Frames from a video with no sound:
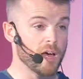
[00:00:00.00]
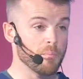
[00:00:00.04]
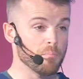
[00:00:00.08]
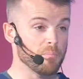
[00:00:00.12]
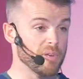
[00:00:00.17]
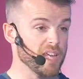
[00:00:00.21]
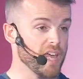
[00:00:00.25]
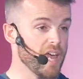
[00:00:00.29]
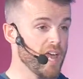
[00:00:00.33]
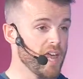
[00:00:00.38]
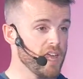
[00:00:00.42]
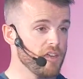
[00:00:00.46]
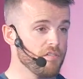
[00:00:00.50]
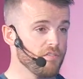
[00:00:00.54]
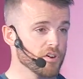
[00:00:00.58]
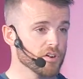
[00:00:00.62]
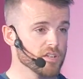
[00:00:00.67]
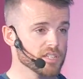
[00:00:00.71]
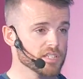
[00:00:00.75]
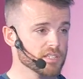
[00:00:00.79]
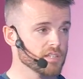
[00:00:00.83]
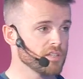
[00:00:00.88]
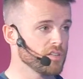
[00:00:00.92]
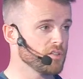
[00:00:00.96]

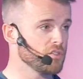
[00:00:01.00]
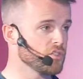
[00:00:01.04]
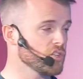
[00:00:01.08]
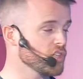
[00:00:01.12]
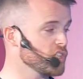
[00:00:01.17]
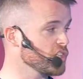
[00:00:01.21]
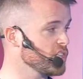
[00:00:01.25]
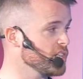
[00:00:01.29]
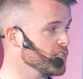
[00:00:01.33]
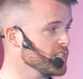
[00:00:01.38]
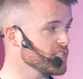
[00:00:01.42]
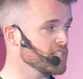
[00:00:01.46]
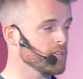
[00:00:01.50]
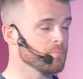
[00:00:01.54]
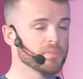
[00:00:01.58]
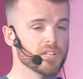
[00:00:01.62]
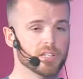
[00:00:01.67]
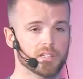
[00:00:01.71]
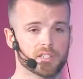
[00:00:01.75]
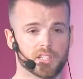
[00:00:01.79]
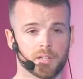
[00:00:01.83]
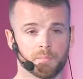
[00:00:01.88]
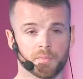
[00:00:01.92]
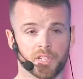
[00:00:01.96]
behaviorists and
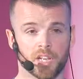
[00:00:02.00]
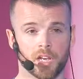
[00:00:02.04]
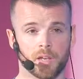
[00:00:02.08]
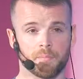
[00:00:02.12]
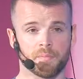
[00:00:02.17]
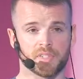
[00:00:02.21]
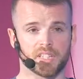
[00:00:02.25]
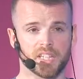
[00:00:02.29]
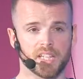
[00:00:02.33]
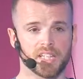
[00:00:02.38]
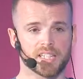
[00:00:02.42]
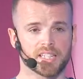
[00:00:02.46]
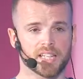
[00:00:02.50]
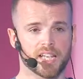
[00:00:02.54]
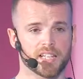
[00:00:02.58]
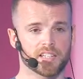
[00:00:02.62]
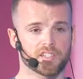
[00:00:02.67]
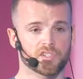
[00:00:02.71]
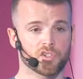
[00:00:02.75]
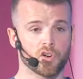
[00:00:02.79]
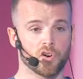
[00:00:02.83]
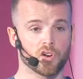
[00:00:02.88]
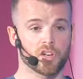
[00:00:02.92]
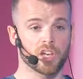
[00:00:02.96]
nutritionists sometimes these days
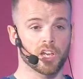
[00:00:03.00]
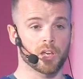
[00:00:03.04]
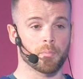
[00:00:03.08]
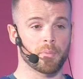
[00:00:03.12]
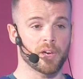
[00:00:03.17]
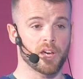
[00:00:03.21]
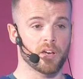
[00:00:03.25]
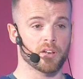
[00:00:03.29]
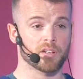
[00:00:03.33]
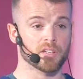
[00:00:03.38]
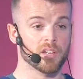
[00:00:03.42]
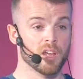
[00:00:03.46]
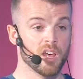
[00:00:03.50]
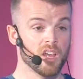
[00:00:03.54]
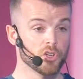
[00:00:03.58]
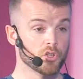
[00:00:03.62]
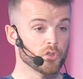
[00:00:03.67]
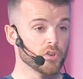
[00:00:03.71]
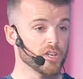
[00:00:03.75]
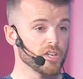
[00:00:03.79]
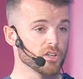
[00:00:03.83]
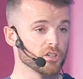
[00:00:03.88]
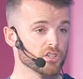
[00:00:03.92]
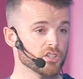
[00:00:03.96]
talking about
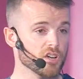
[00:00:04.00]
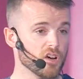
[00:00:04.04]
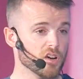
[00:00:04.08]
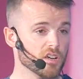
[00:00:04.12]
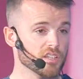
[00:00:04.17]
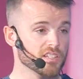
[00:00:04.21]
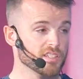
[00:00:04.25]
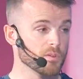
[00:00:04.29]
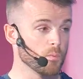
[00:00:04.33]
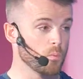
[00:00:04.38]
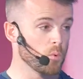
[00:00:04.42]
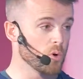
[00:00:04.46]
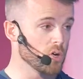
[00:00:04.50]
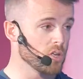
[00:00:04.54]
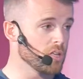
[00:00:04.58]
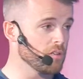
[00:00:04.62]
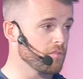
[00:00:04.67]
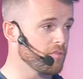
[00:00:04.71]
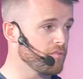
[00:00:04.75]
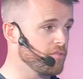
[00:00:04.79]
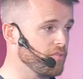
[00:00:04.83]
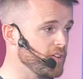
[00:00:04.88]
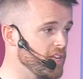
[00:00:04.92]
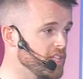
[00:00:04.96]
treat your dog as a
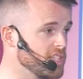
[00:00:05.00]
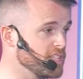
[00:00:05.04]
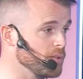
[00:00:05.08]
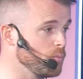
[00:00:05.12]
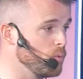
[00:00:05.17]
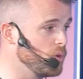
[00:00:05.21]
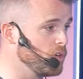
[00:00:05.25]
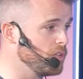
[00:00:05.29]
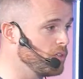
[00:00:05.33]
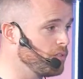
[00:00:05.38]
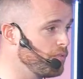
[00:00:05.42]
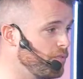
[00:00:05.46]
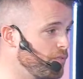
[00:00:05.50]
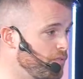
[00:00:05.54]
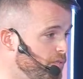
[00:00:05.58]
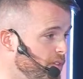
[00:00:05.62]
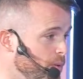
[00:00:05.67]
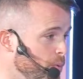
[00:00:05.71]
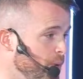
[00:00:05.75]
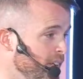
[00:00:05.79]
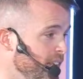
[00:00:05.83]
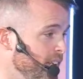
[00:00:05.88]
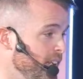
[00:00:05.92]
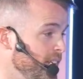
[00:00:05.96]
wolf, it's a wolf,
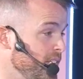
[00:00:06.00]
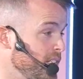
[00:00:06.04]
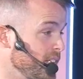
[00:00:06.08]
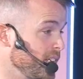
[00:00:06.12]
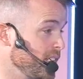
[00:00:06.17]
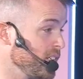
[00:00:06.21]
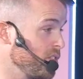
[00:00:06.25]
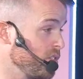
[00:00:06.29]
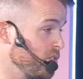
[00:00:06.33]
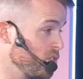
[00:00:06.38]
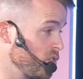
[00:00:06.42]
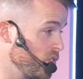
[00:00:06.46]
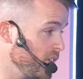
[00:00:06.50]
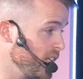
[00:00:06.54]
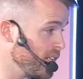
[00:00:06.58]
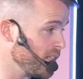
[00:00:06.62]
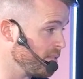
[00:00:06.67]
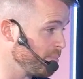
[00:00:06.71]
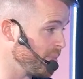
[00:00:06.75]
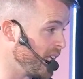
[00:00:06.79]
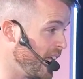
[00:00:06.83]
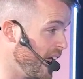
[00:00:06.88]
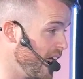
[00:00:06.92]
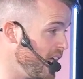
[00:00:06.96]
we need to treat
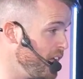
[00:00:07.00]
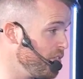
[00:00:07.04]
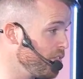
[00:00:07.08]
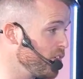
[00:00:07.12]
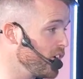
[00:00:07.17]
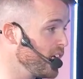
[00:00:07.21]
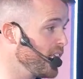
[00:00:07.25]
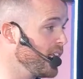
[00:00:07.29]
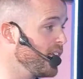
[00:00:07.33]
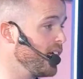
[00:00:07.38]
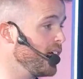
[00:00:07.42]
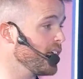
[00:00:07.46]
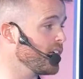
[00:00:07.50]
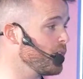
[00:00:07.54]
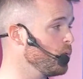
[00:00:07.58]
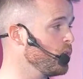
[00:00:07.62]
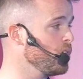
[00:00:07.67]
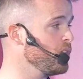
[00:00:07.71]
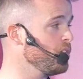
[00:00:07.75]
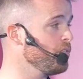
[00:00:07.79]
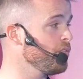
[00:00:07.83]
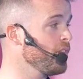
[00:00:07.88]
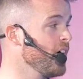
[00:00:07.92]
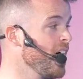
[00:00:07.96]
it behaviorally like a
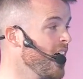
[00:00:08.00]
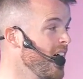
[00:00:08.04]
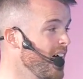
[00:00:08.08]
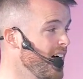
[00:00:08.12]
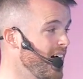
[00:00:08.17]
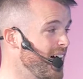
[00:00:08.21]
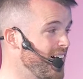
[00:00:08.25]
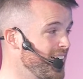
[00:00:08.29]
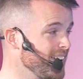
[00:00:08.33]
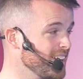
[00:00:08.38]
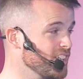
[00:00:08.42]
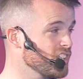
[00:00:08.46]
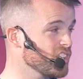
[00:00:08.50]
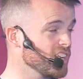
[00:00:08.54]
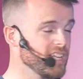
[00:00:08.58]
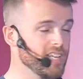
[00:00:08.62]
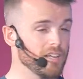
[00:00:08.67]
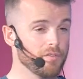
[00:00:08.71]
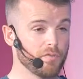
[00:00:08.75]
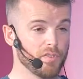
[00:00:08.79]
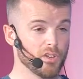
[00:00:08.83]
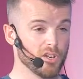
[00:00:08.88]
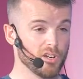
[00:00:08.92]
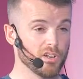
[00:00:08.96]
wolf. Actually,
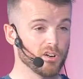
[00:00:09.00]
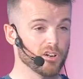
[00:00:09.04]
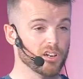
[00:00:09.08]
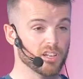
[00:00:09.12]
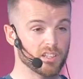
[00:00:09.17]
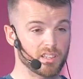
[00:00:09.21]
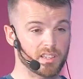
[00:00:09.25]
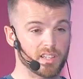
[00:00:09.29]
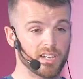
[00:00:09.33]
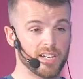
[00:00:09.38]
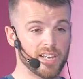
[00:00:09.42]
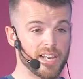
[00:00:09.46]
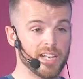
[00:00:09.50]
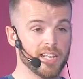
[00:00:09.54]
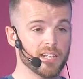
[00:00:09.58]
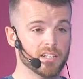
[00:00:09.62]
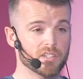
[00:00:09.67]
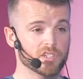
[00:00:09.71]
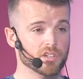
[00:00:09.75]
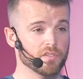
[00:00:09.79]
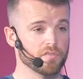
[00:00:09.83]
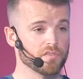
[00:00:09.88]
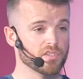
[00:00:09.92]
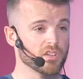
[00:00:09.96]
if you look at the
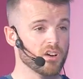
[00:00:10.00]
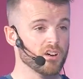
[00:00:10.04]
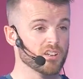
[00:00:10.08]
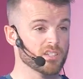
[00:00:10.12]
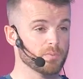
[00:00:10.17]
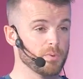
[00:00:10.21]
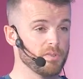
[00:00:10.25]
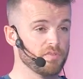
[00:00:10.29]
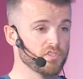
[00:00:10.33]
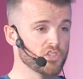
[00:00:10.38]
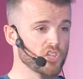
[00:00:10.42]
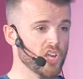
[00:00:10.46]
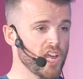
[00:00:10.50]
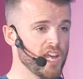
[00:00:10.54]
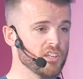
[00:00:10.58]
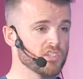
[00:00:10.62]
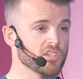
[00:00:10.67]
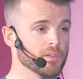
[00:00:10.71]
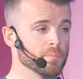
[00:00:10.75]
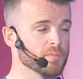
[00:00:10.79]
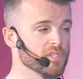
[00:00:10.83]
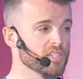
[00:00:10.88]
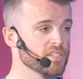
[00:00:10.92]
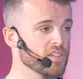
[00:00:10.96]
lineage of dogs, we've changed
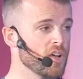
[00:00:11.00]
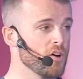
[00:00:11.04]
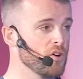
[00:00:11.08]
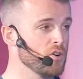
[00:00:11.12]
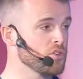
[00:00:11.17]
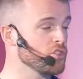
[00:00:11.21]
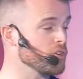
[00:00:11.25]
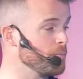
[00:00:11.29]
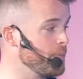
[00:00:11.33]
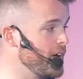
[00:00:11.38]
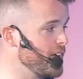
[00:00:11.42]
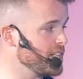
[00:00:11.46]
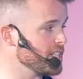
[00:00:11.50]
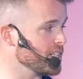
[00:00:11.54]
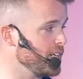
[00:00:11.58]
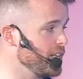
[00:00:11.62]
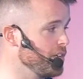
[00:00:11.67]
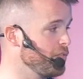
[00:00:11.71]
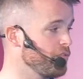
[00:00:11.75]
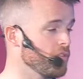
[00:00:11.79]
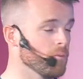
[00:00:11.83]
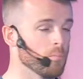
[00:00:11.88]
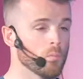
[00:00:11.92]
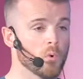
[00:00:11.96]
them so dramatically
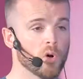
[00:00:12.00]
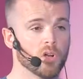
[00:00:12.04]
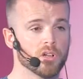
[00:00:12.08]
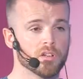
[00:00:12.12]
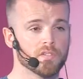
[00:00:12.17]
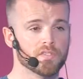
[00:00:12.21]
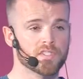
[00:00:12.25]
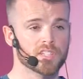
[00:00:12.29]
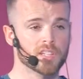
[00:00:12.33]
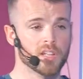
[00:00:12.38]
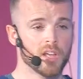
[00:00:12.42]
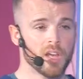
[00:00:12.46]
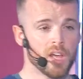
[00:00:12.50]
from wolves